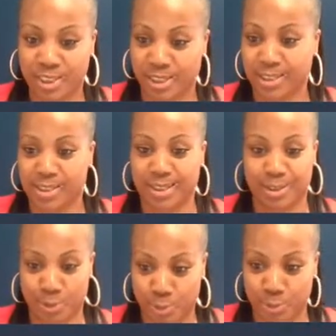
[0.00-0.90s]
And I
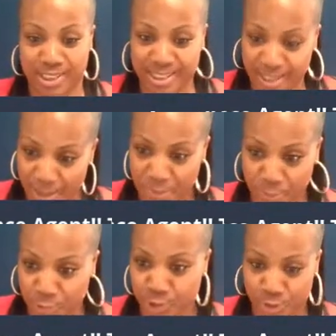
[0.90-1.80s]
said, Nicole, is it time
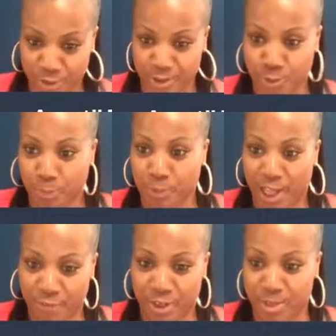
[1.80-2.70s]
to pull the trigger to
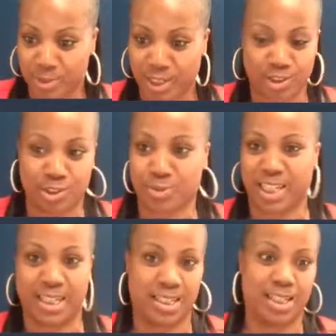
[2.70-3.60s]
apply for Amazon? She
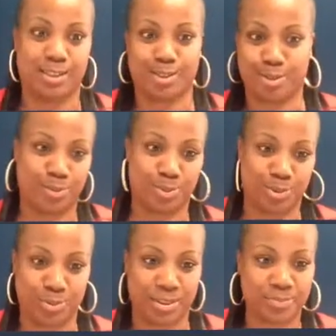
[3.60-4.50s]
was like, yes, go
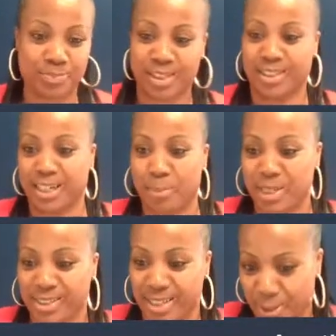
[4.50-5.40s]
do it. And then I
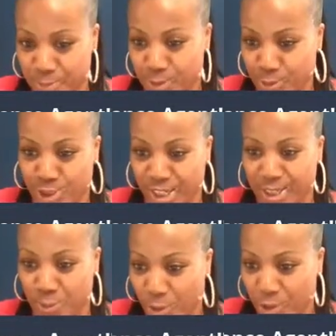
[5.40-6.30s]
messed that up too. She
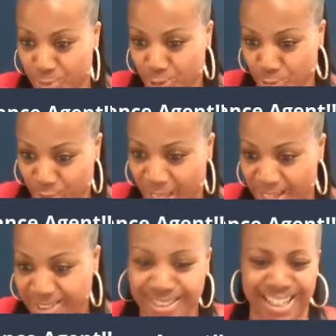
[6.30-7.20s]
had to walk me through
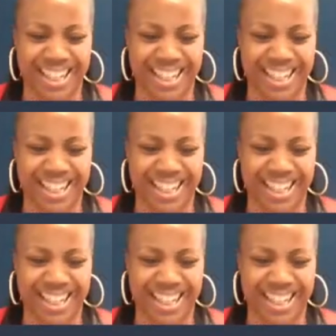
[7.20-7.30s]
that.